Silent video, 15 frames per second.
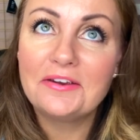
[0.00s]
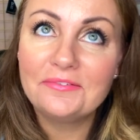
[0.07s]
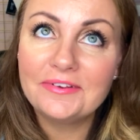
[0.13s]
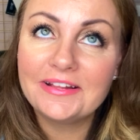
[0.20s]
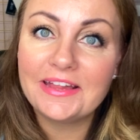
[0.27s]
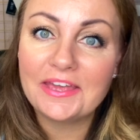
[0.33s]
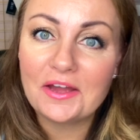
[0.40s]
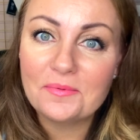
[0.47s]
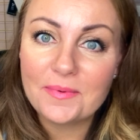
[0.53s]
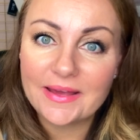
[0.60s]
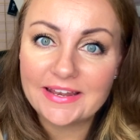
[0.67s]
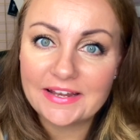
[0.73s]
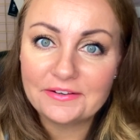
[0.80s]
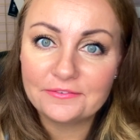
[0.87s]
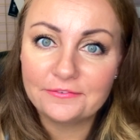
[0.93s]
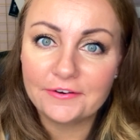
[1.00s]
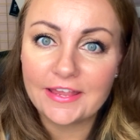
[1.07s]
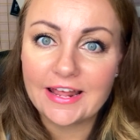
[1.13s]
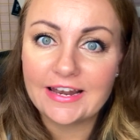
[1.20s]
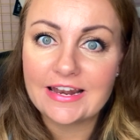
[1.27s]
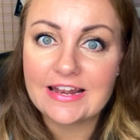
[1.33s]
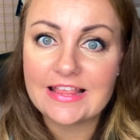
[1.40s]
really hope I didn't
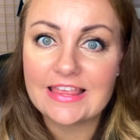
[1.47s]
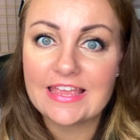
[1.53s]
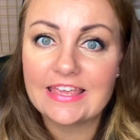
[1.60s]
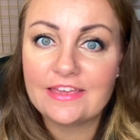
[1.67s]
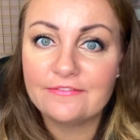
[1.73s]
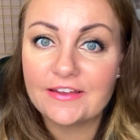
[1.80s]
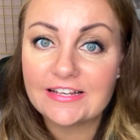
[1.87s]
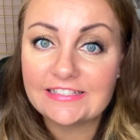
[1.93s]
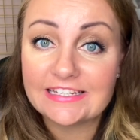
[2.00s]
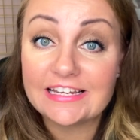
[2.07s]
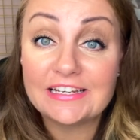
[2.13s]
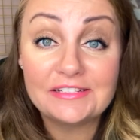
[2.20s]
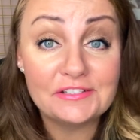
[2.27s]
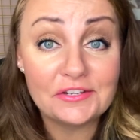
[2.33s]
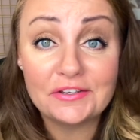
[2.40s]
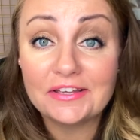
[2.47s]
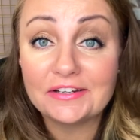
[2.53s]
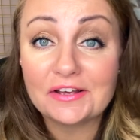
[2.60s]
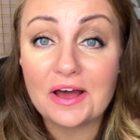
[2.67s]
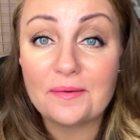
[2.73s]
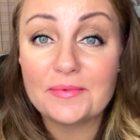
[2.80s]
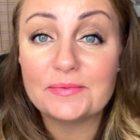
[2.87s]
forget anything. If I did, you
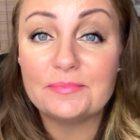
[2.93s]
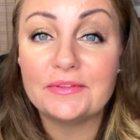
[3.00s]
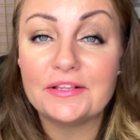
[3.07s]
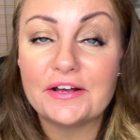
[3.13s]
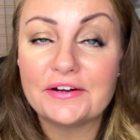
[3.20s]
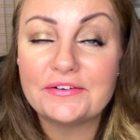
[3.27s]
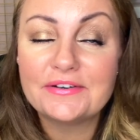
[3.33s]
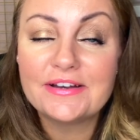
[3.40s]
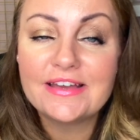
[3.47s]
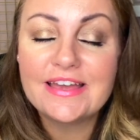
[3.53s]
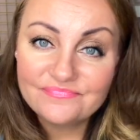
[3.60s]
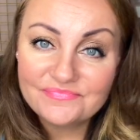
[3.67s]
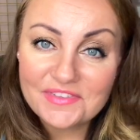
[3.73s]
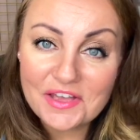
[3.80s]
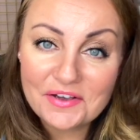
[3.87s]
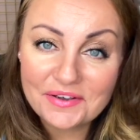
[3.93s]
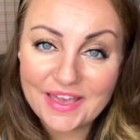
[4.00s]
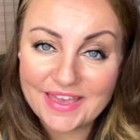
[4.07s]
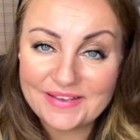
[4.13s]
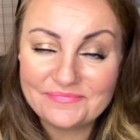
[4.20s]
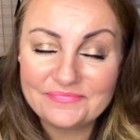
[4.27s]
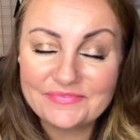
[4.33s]
can comment below.
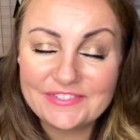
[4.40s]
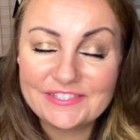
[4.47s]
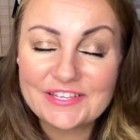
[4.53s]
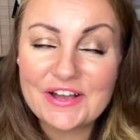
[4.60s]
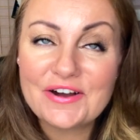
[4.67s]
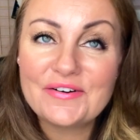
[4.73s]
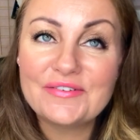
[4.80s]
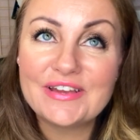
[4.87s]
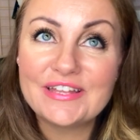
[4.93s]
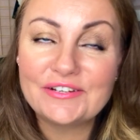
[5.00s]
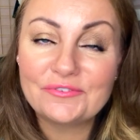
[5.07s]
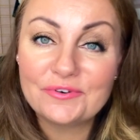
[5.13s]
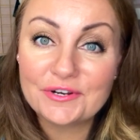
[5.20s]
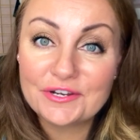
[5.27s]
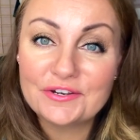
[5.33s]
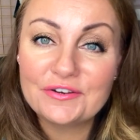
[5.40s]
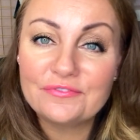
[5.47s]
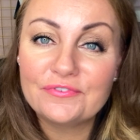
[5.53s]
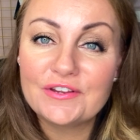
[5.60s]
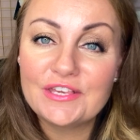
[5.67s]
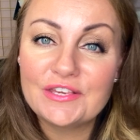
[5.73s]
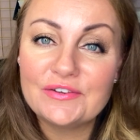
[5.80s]
Okay, so in order
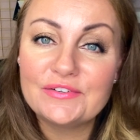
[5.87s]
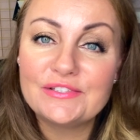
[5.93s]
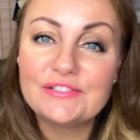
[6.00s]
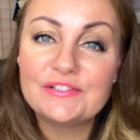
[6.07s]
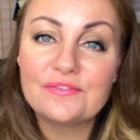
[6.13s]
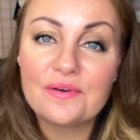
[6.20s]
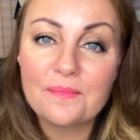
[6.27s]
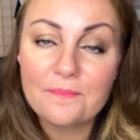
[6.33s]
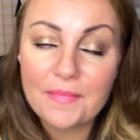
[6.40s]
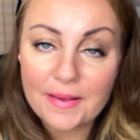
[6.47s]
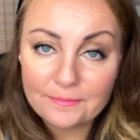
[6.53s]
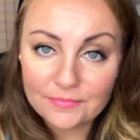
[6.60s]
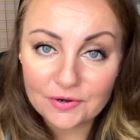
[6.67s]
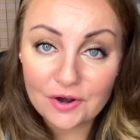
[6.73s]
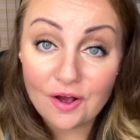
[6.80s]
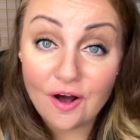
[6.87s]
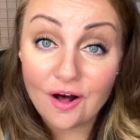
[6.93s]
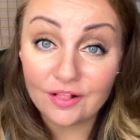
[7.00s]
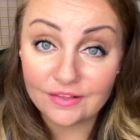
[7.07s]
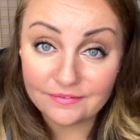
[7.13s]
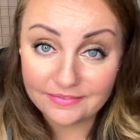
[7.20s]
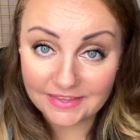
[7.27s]
for you to remember
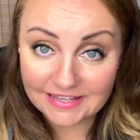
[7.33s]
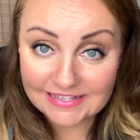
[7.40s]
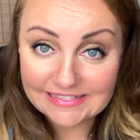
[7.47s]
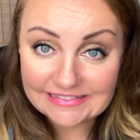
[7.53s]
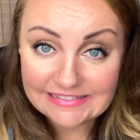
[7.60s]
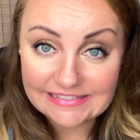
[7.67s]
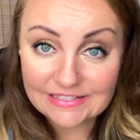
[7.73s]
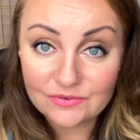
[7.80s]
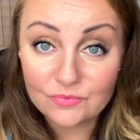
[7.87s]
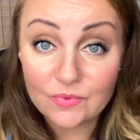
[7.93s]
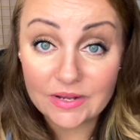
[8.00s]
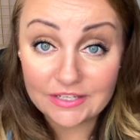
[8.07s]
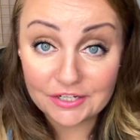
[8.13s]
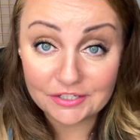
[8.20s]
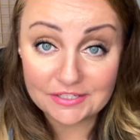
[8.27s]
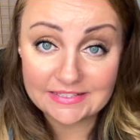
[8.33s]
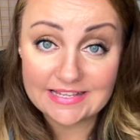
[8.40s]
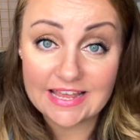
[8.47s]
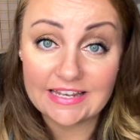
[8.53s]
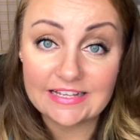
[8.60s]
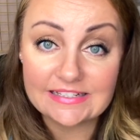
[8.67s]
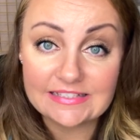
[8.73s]
all of this when you're
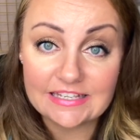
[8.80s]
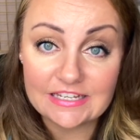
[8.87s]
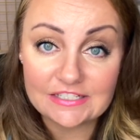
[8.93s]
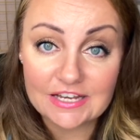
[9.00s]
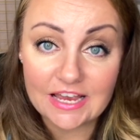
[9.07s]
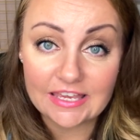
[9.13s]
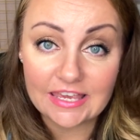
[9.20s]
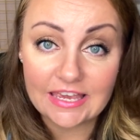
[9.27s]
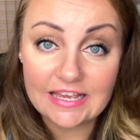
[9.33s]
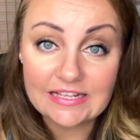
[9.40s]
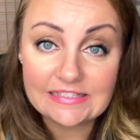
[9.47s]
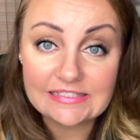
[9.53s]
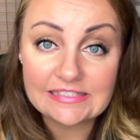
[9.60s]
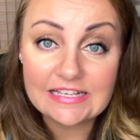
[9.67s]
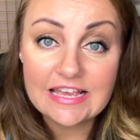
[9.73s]
designing a ski jacket,